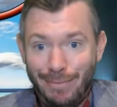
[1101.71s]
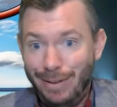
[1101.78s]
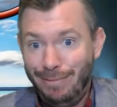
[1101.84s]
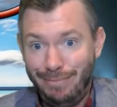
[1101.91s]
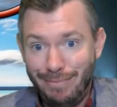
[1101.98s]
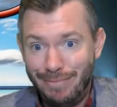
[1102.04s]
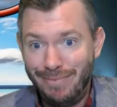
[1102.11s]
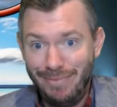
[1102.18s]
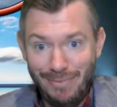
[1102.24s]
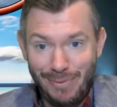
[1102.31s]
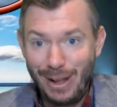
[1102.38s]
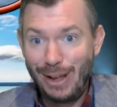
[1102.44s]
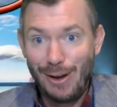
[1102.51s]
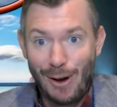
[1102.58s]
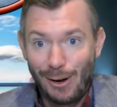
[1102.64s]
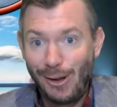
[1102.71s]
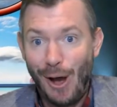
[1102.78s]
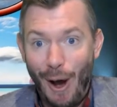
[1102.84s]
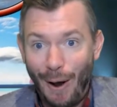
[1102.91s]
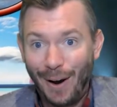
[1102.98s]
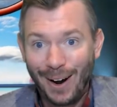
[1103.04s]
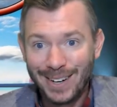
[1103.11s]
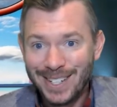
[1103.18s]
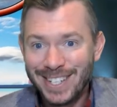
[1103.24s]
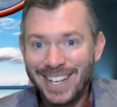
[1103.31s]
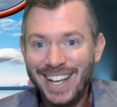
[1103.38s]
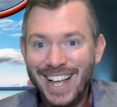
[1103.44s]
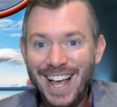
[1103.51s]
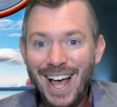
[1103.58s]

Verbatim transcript: With we call cars,